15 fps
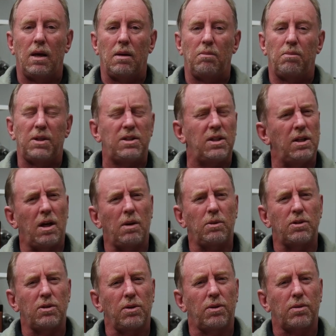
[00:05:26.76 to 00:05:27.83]
But do you know what
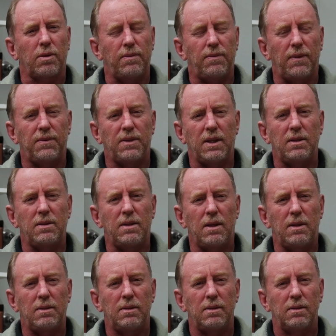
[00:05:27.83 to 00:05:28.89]
John three fifteen
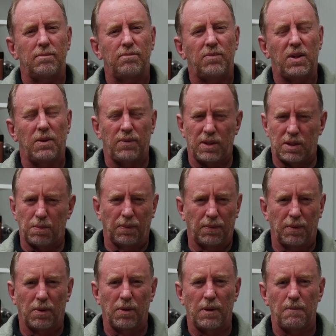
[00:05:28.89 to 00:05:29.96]
says, the verse
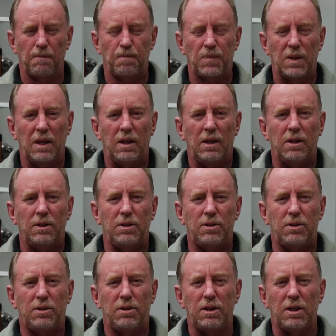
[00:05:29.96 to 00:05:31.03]
before it?
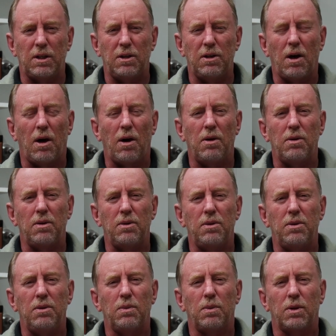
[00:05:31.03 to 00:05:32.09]
Do you
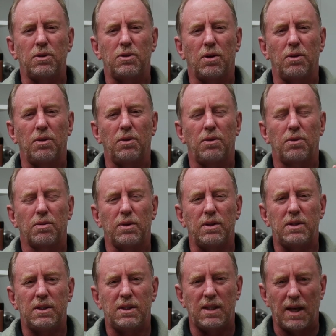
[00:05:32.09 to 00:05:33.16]
know what John three
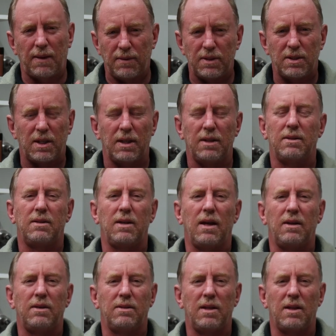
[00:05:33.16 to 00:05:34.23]
seventeen
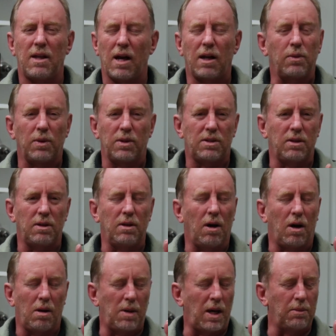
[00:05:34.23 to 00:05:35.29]
says? Now, the only reason
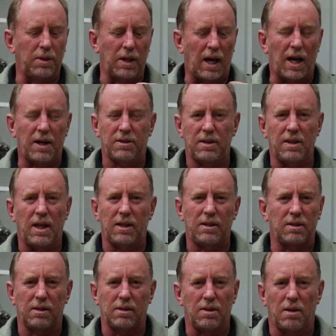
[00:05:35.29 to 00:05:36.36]
I'm able to ask you that is
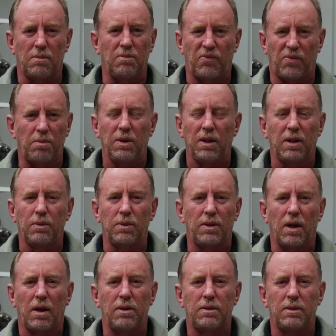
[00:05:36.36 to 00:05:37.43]
because I'm familiar with
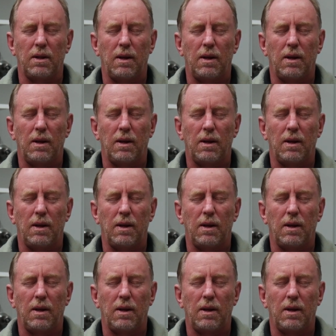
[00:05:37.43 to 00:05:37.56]
those.